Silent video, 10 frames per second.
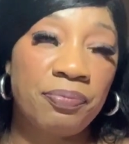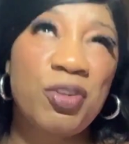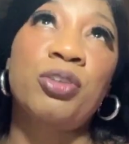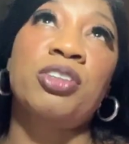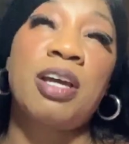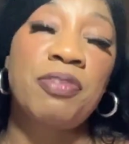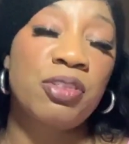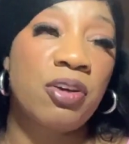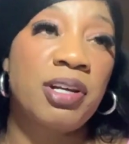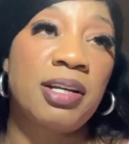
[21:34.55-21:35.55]
No,
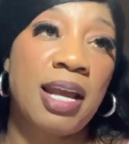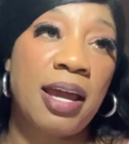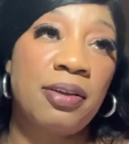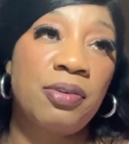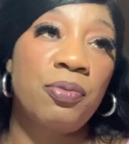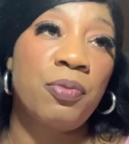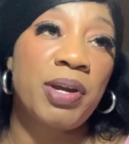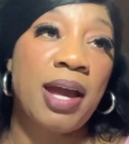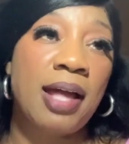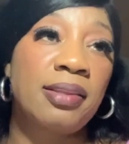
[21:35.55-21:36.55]
7.30 at night when we
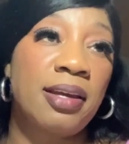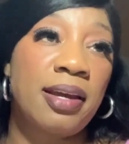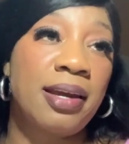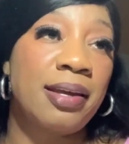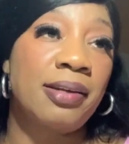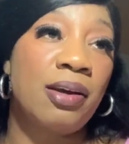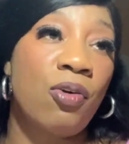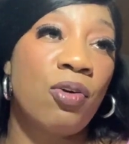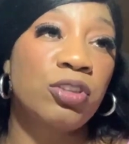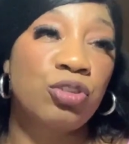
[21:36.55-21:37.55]
got there, and
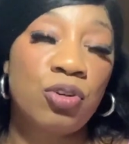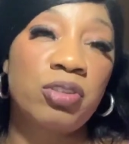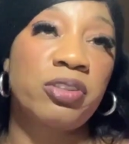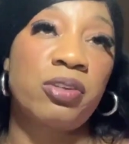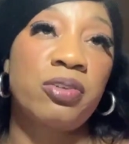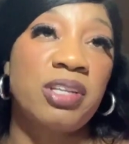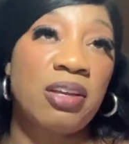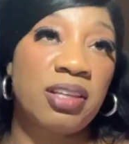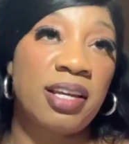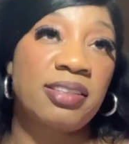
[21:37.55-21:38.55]
all the stores closed
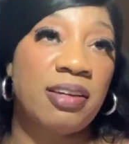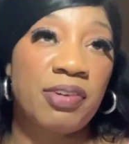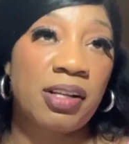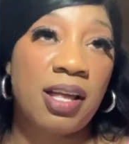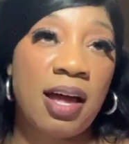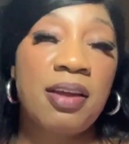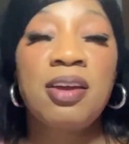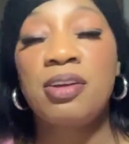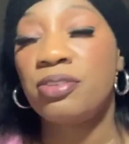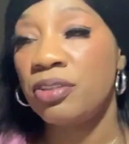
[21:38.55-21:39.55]
out there at 7 o'clock.
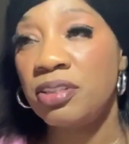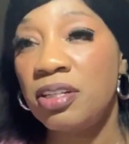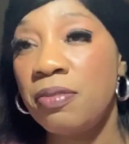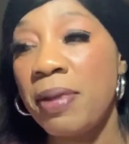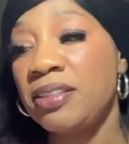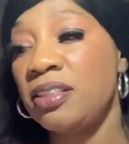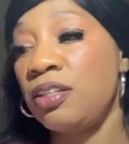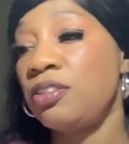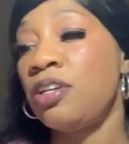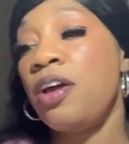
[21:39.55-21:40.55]
So it didn't even make
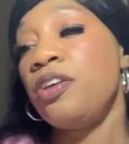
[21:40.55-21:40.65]
sense.